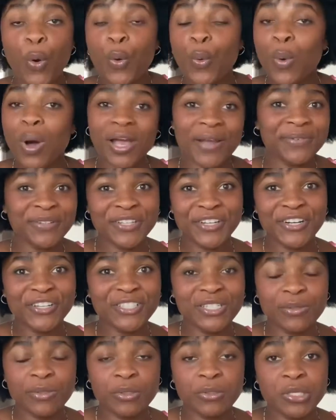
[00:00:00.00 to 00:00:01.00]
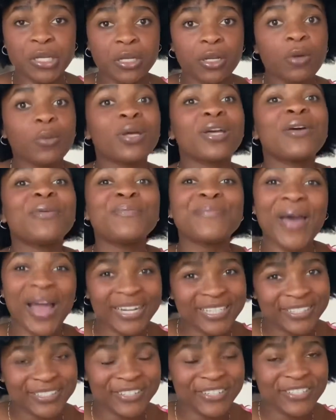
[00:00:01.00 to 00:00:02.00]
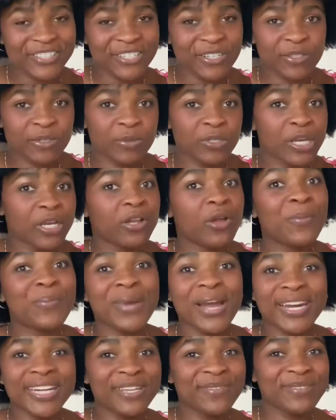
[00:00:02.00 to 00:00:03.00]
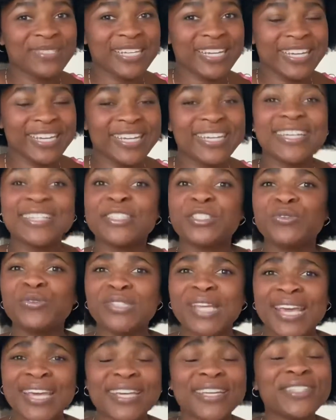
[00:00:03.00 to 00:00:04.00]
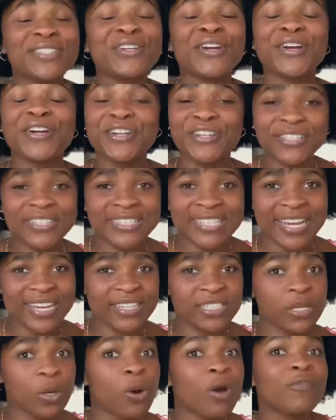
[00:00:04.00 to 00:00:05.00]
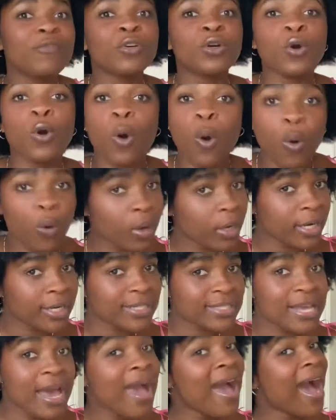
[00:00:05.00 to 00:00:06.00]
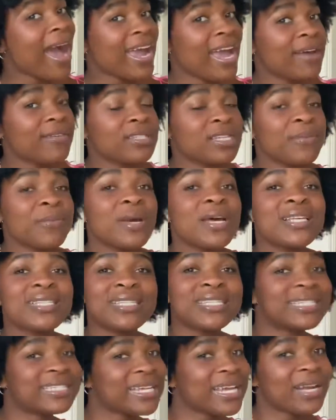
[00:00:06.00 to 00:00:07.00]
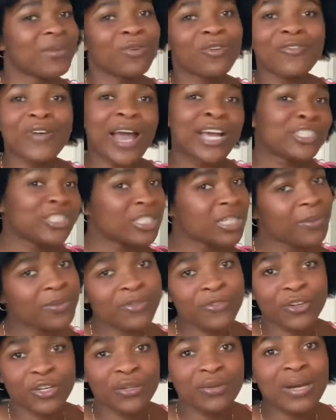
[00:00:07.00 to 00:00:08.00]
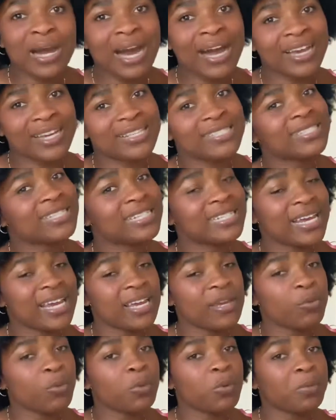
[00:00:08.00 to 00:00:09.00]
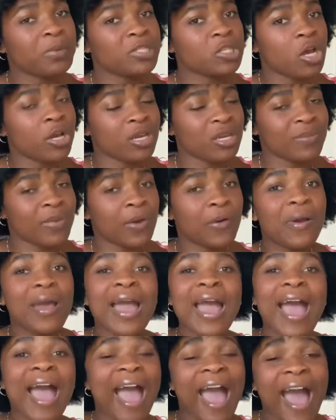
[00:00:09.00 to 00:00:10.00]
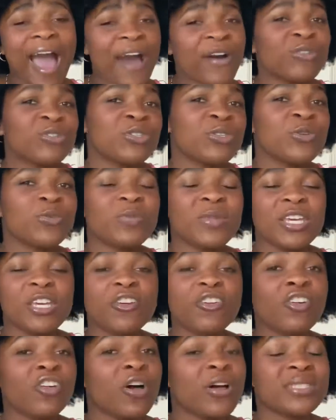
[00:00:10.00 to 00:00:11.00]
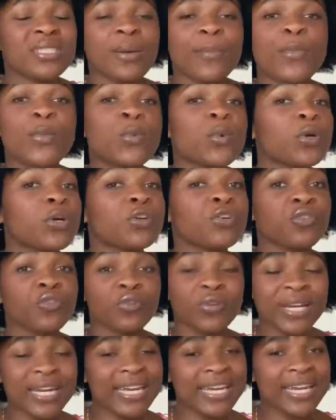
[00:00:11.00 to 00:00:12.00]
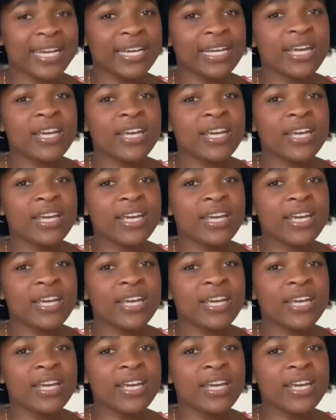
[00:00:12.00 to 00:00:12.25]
Welcome to the Curtsy YouTube channel, or welcome back to the Curtsy YouTube channel. My name's Nikki and today is Earth Day, so of course I have some sustainable fashion tips for you guys. Today we will be talking about how to make your closet more green.